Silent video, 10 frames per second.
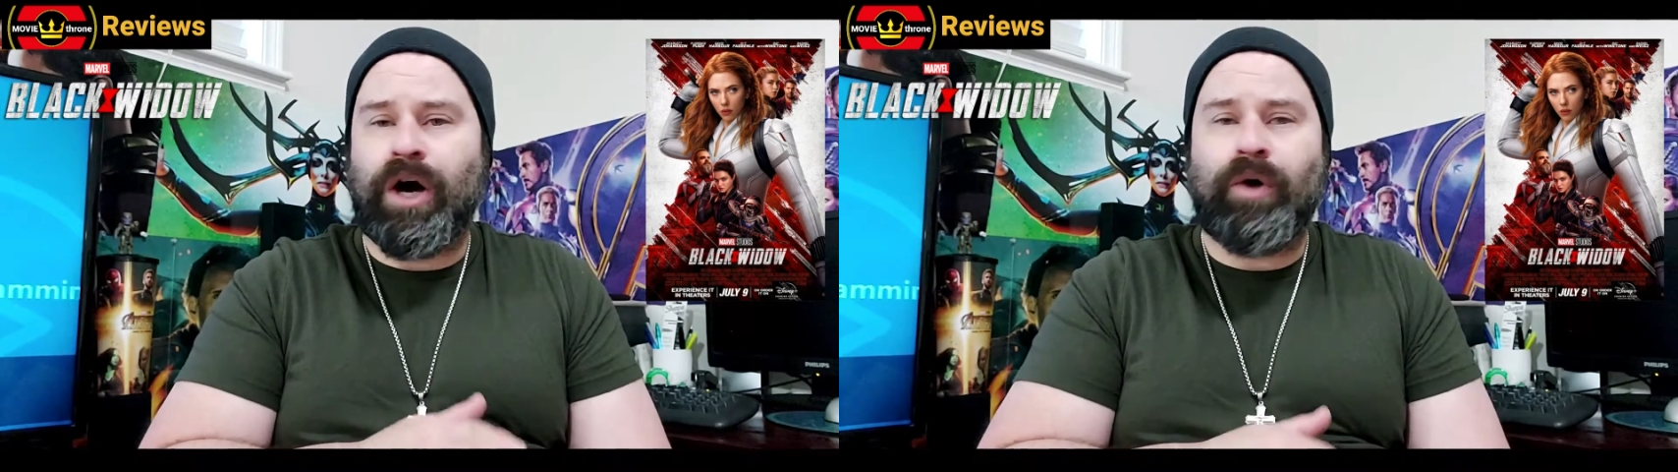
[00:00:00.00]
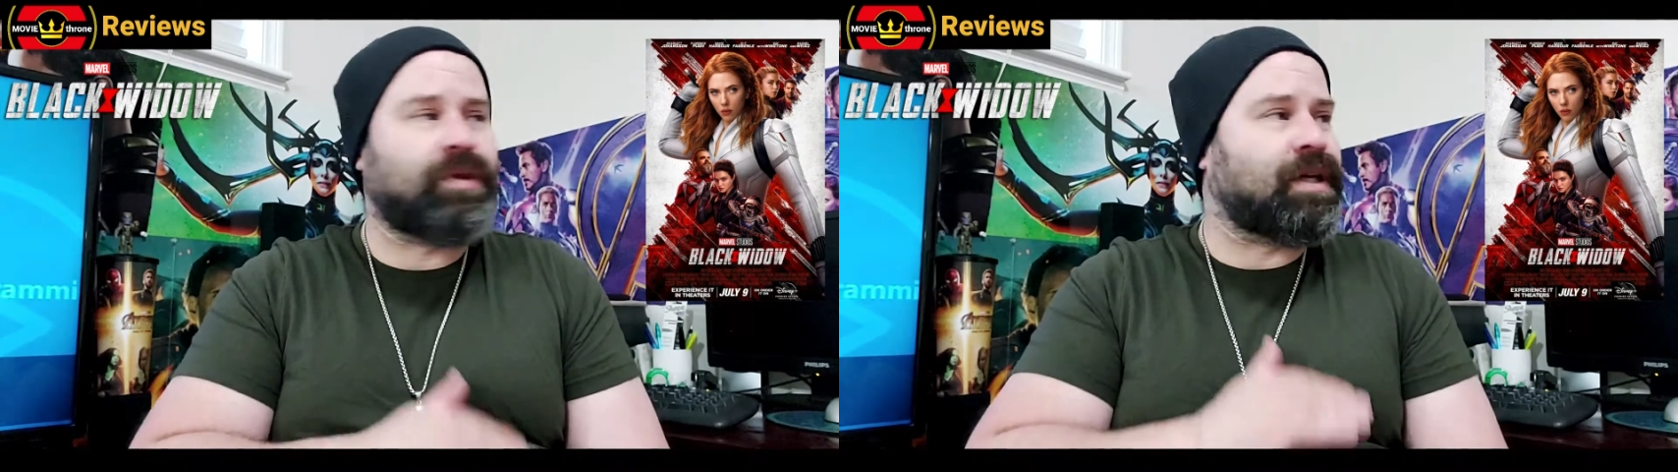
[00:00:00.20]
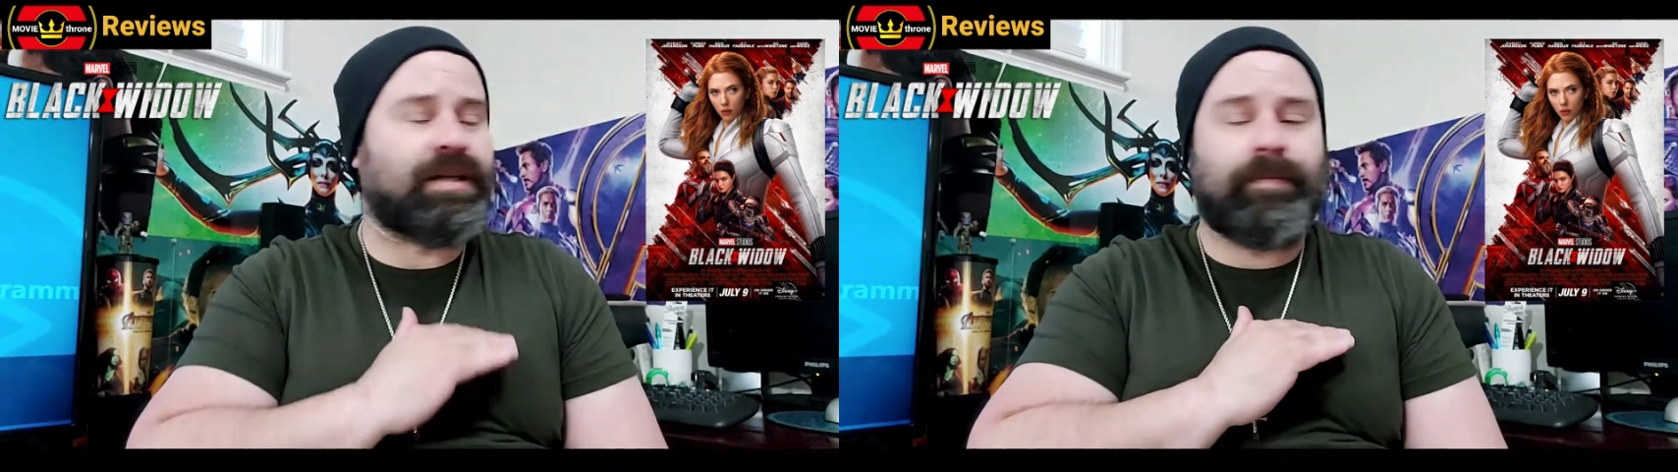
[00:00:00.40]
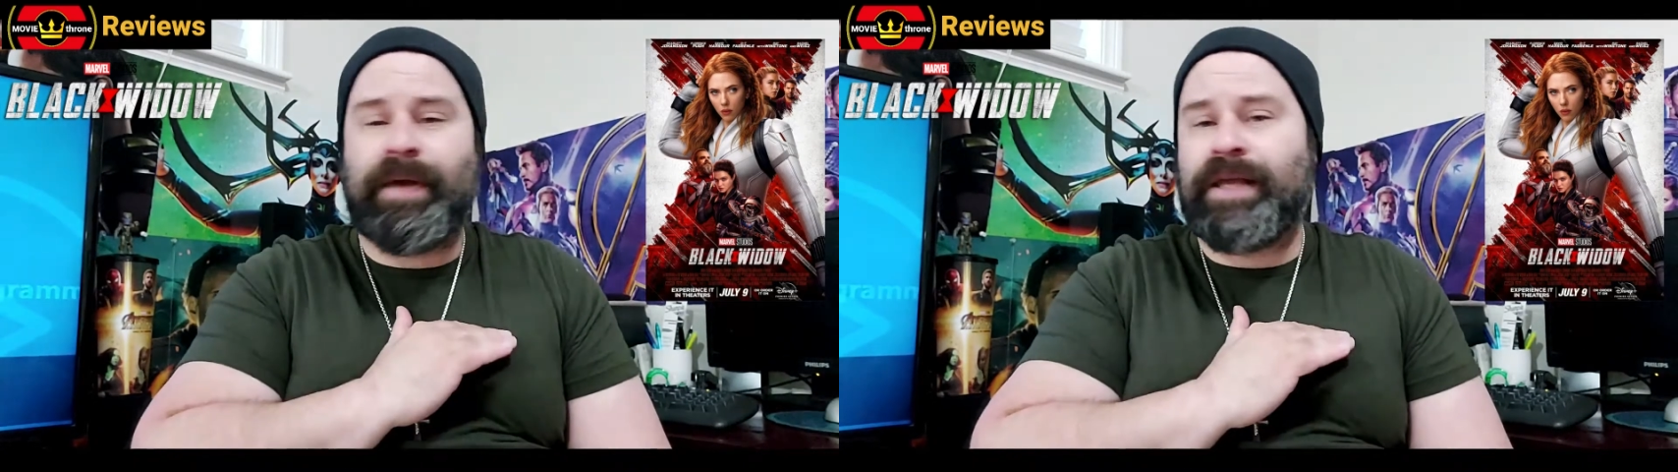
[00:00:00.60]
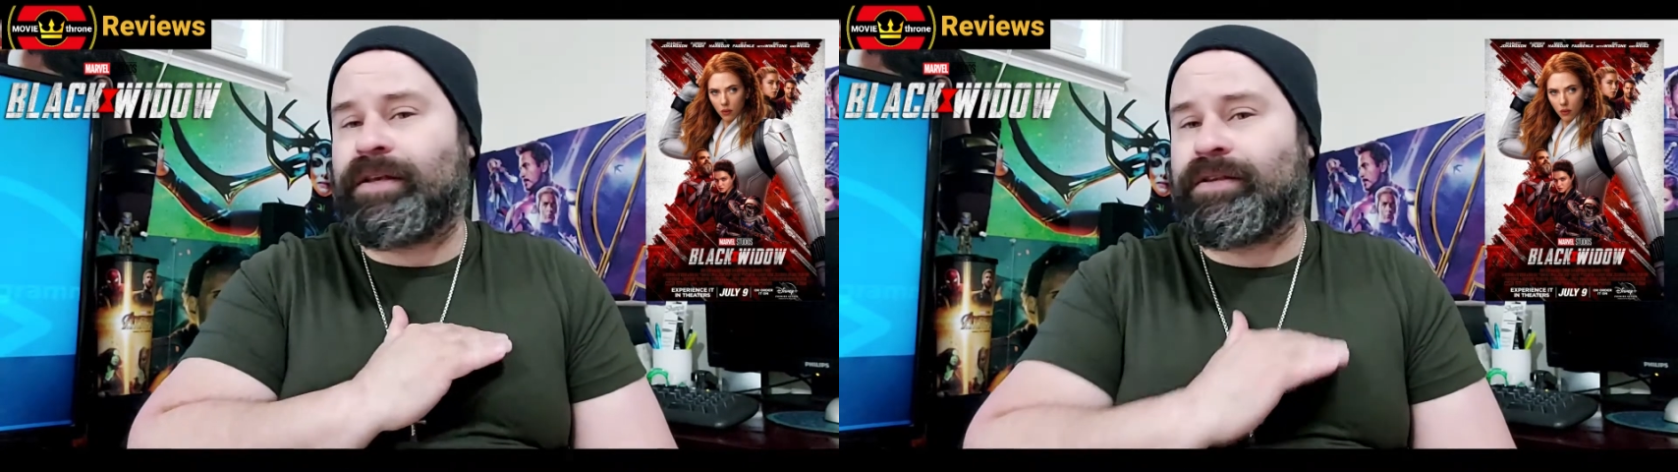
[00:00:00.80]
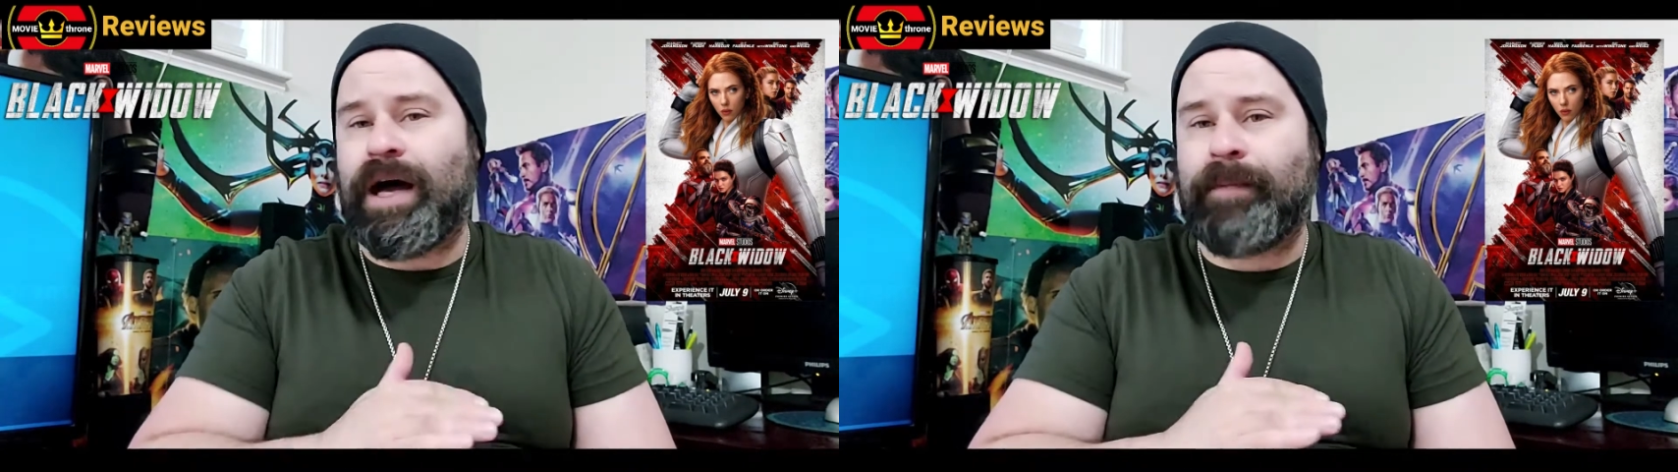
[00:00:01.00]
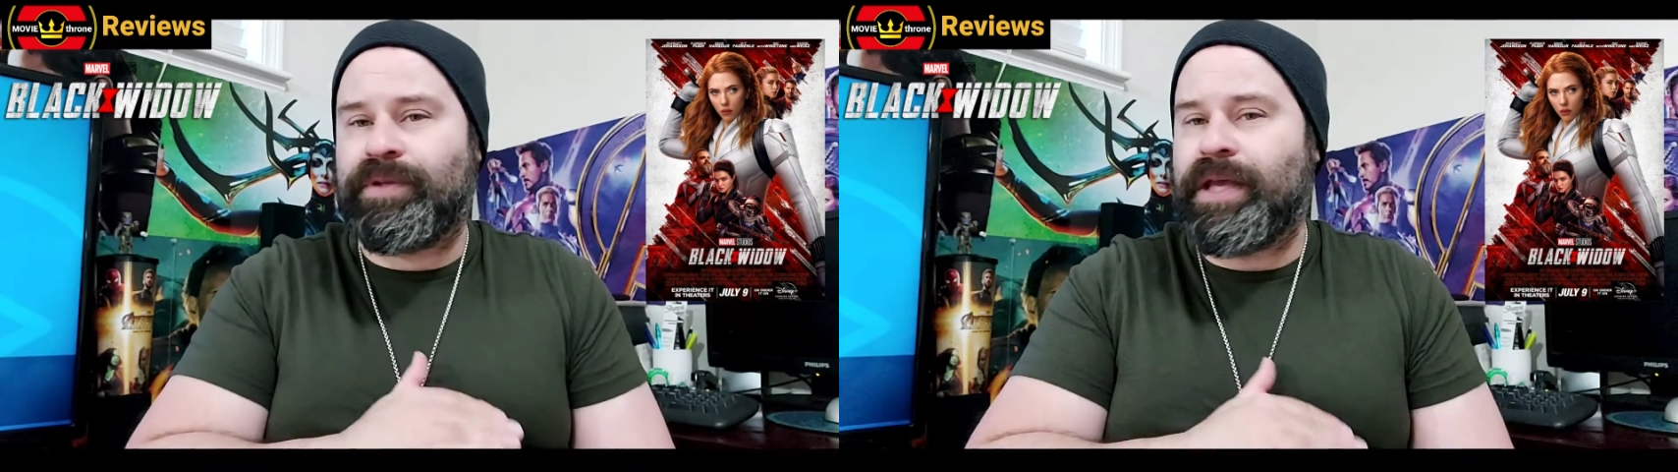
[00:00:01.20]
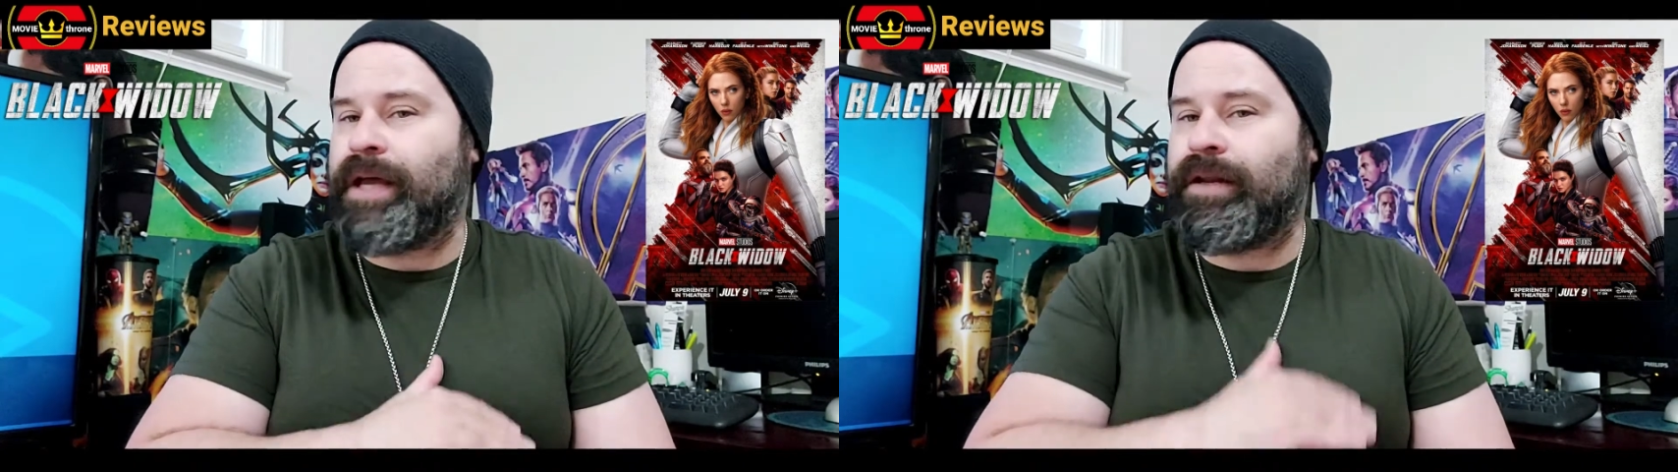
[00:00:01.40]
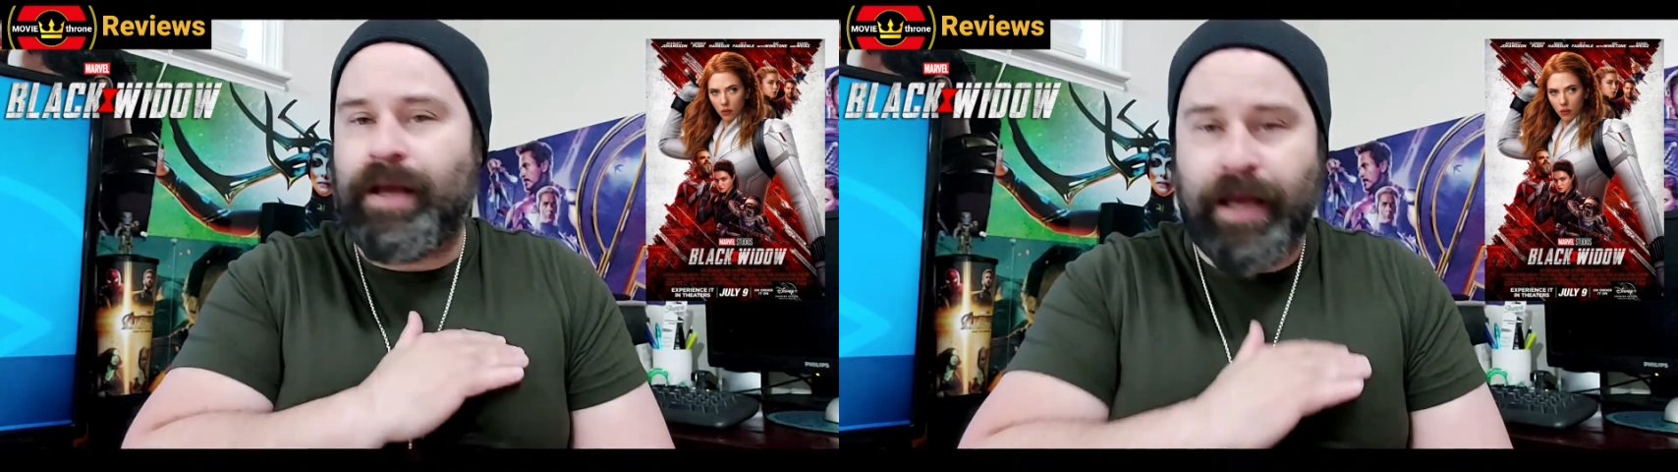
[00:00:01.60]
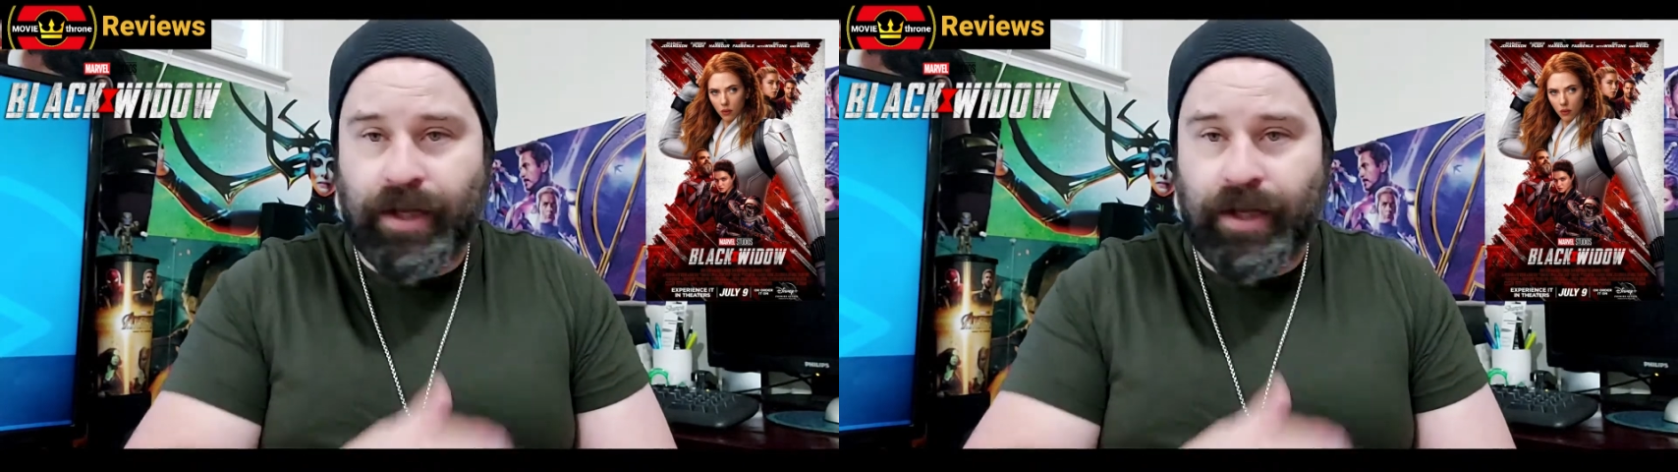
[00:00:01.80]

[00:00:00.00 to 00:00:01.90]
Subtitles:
No. Does it make the top 10?